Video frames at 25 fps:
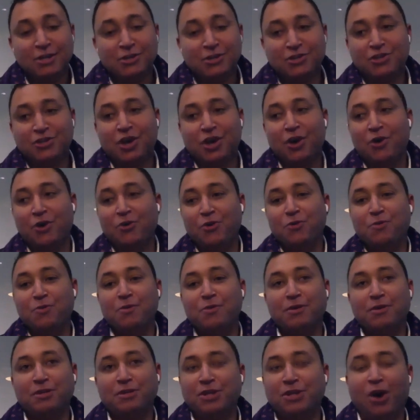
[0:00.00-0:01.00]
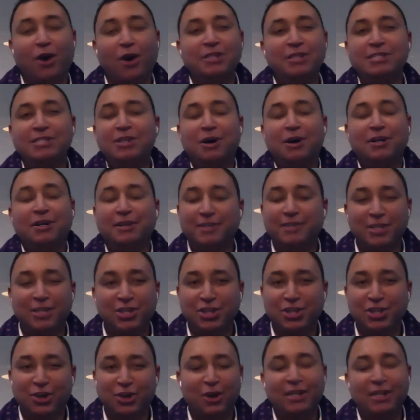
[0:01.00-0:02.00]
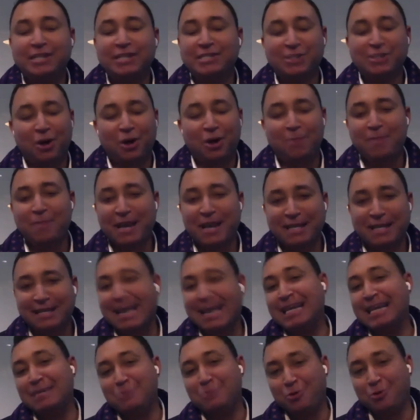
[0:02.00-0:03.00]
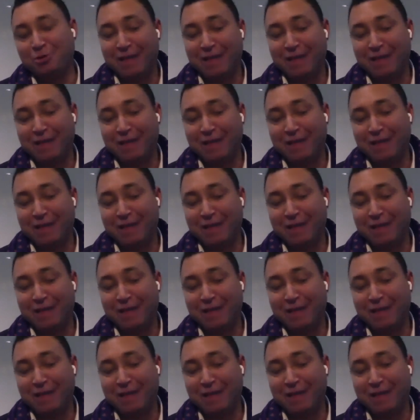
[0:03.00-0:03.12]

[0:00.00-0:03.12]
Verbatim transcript: So God's not, God is not making any more